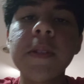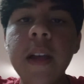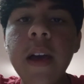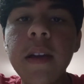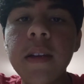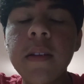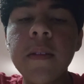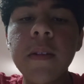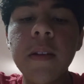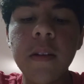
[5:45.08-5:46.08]
snack,
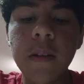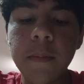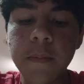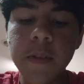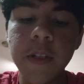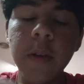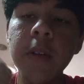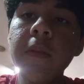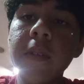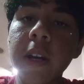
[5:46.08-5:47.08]

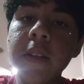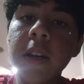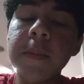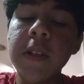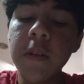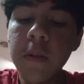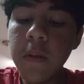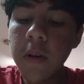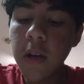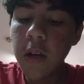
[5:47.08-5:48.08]
nighttime cereal.
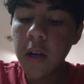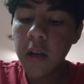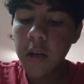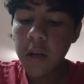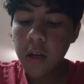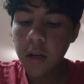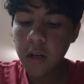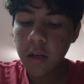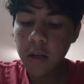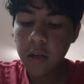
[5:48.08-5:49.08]

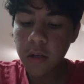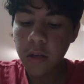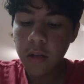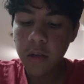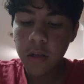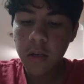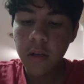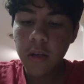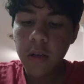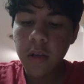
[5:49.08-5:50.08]
Uh,
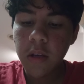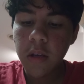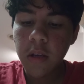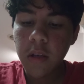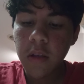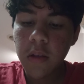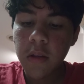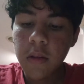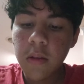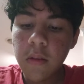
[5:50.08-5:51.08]

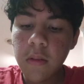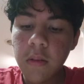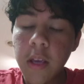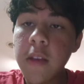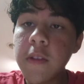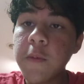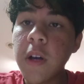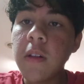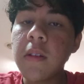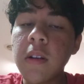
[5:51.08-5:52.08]
it hits
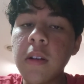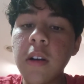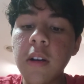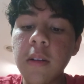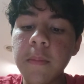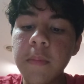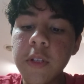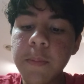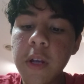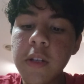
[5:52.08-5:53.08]
well.
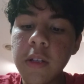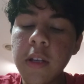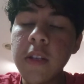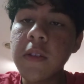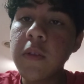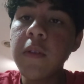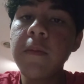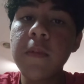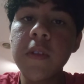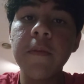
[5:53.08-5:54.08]
Especially it's good
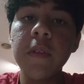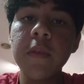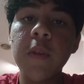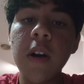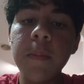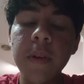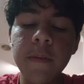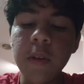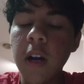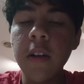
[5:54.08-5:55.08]
to fill you up if
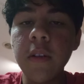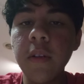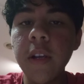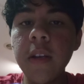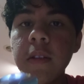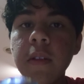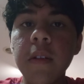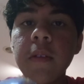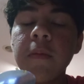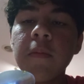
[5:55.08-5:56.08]
you're hungry.
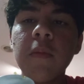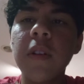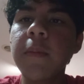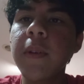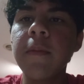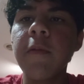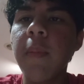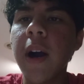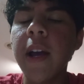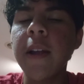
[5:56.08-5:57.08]
Want a bit of a
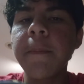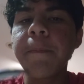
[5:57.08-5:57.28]
bite.